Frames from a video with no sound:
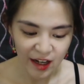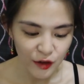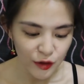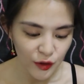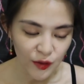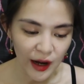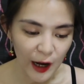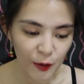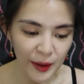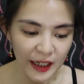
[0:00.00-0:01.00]
I don't know
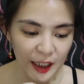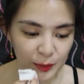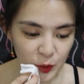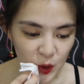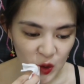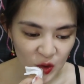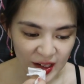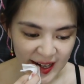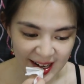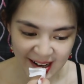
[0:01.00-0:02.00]
how my lips will look like